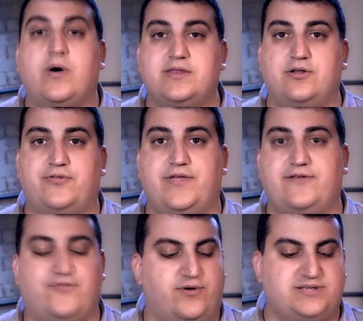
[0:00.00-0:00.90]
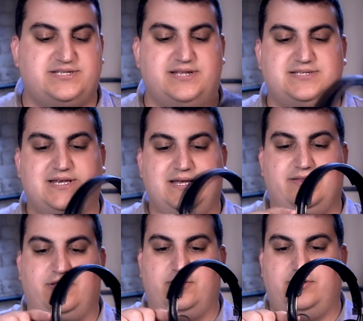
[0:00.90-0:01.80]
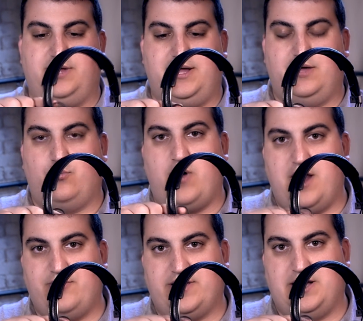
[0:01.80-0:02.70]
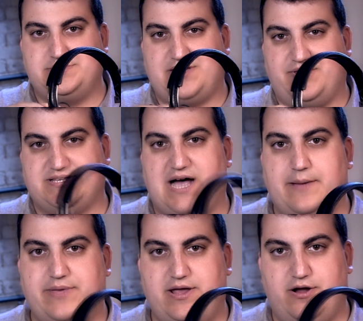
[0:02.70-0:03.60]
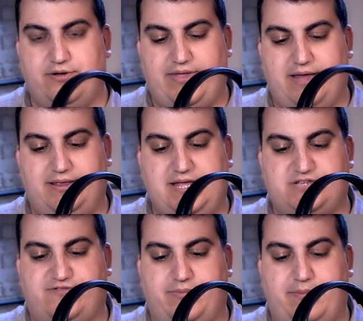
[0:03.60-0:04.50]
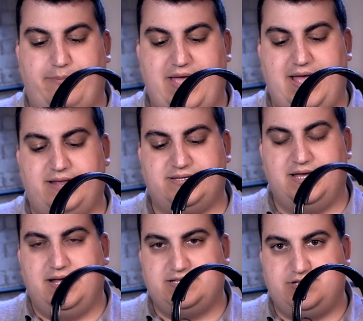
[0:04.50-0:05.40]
one little thing, for instance, the little wire that comes out the top here that leads from the band